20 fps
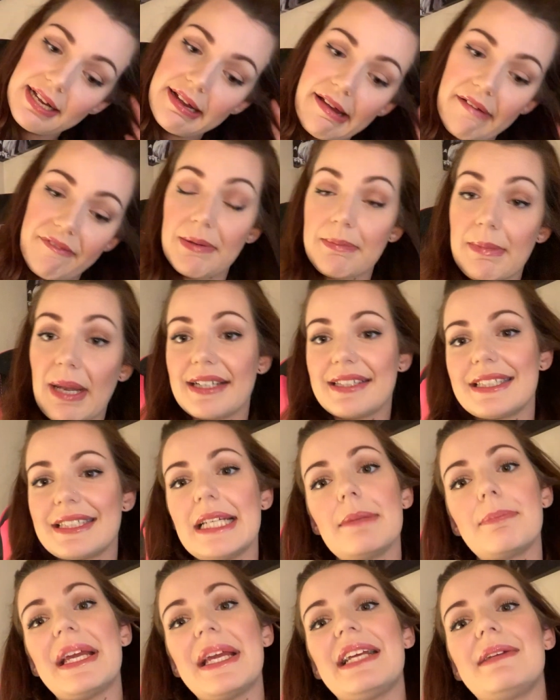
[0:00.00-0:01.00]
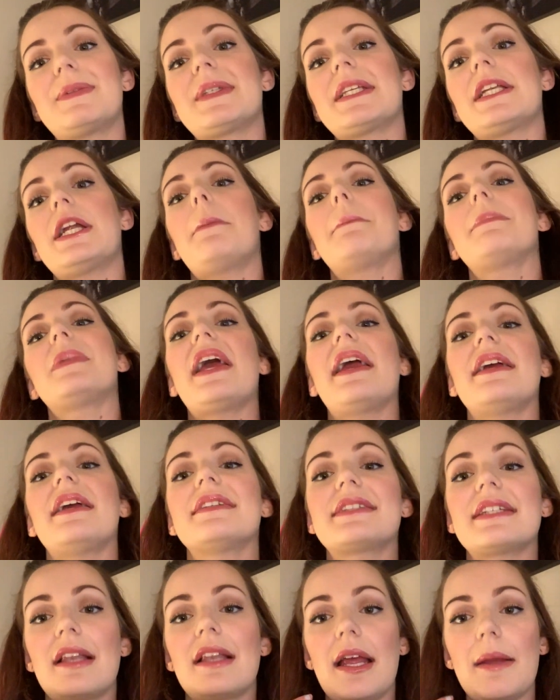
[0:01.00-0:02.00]
give them like sneak peeks and
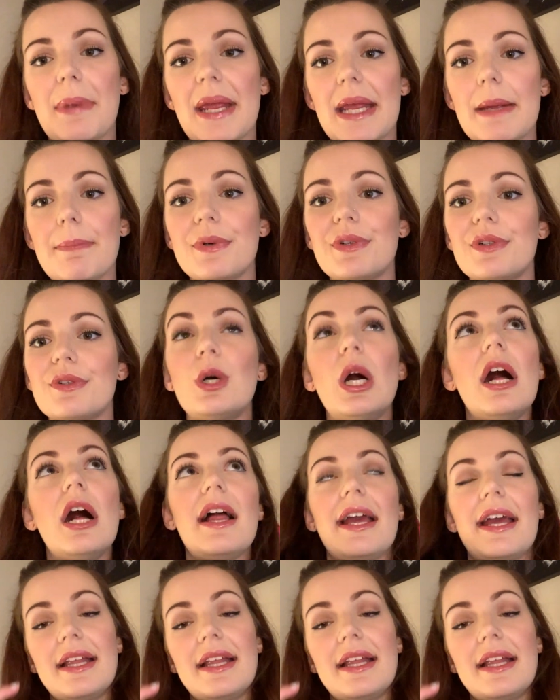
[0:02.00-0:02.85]
updates, and like people,